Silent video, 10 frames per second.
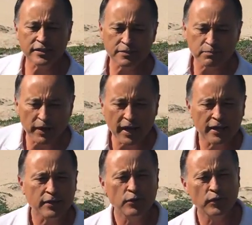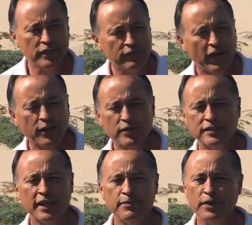is Mike with
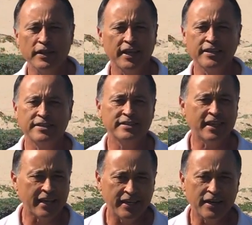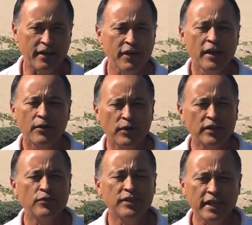Enviroscape LA signing off.
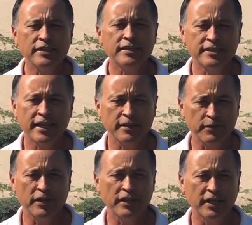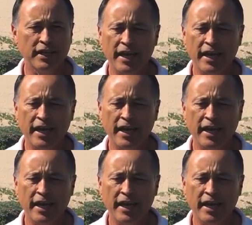When you think sustainability